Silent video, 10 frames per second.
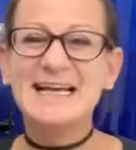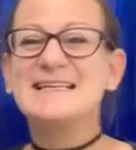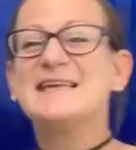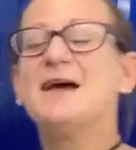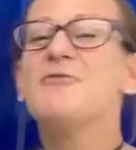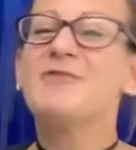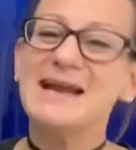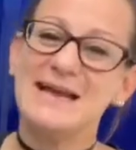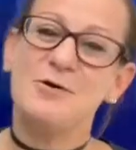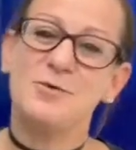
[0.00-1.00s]
I said,
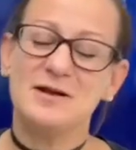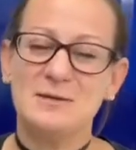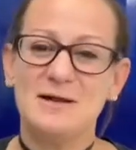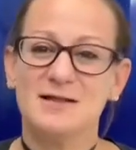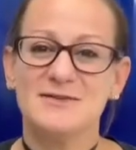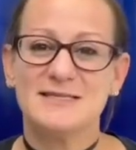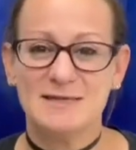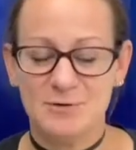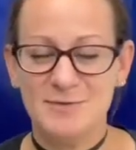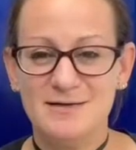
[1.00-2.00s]
right now we're in the middle of a
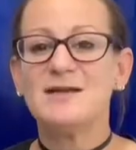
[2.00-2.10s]
SEMA bill.